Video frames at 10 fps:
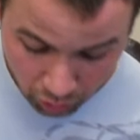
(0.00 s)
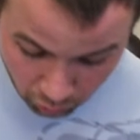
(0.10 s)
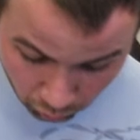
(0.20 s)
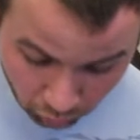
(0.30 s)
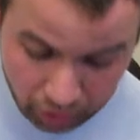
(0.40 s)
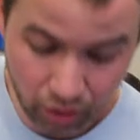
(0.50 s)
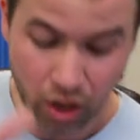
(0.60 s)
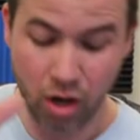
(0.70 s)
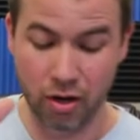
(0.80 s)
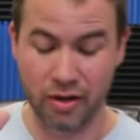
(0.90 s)
going real
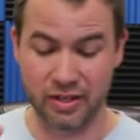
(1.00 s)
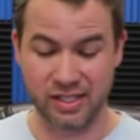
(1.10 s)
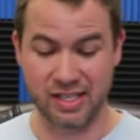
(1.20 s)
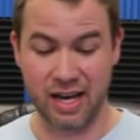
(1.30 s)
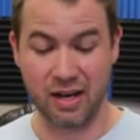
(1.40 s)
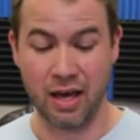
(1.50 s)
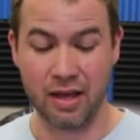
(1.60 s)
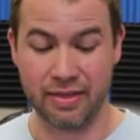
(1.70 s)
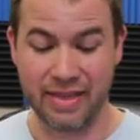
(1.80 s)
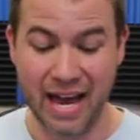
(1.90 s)
hard on this side.
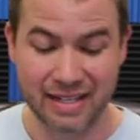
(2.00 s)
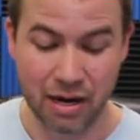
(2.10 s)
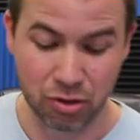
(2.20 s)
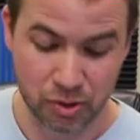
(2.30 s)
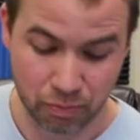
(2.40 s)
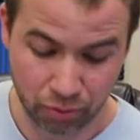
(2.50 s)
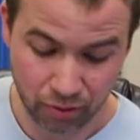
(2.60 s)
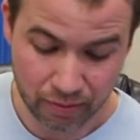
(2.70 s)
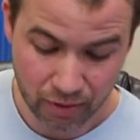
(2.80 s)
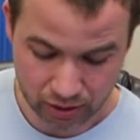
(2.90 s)
That tower's
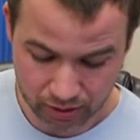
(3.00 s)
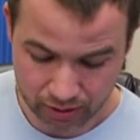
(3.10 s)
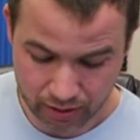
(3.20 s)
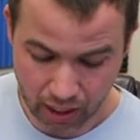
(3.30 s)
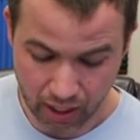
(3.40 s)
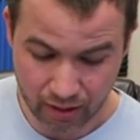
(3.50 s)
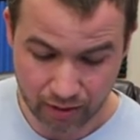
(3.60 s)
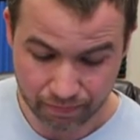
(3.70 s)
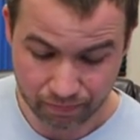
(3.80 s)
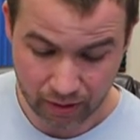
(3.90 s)
pretty much
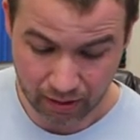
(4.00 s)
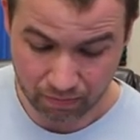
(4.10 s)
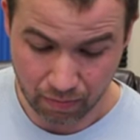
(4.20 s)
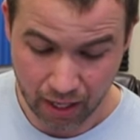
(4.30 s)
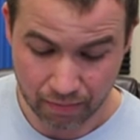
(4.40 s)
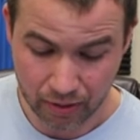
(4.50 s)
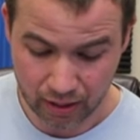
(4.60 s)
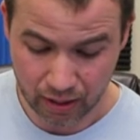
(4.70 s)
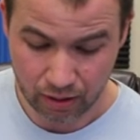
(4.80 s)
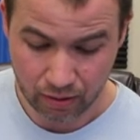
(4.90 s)
done, in my
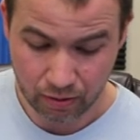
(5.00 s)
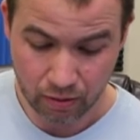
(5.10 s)
opinion.